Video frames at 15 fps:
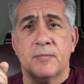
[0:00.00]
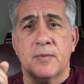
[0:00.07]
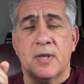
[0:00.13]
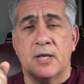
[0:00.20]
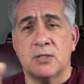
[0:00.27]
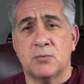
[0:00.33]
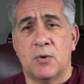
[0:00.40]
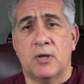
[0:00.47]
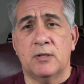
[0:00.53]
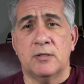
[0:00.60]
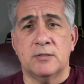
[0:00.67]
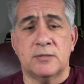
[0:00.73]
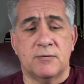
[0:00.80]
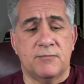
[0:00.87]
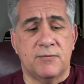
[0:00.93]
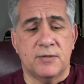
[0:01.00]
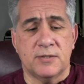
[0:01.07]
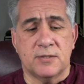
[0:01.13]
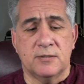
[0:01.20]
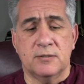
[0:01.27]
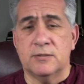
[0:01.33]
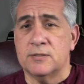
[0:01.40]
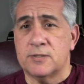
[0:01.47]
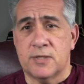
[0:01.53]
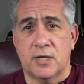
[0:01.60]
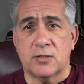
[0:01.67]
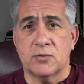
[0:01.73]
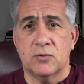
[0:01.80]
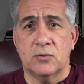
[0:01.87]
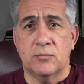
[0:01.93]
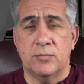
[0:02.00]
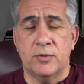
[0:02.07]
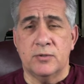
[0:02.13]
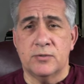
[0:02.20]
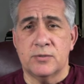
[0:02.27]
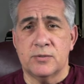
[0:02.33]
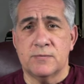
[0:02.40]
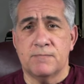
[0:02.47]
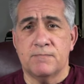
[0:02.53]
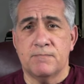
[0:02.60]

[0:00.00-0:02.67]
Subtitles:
as the physical and the sexual abuse.